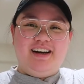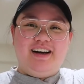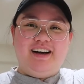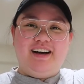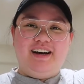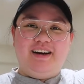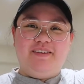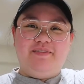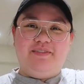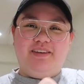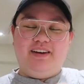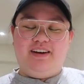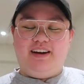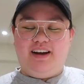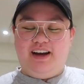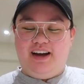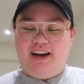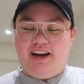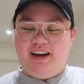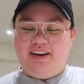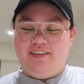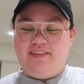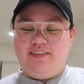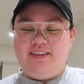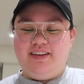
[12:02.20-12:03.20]
um, and I
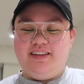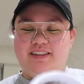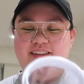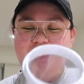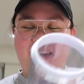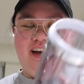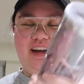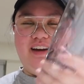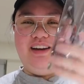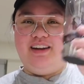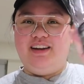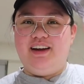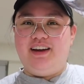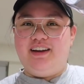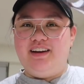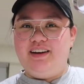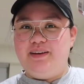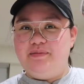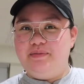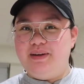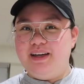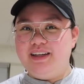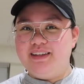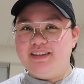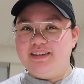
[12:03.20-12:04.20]
have this handy dandy
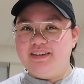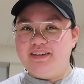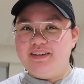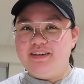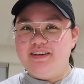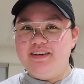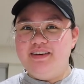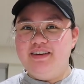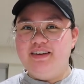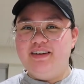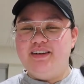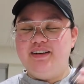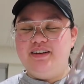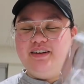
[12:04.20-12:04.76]
mixer,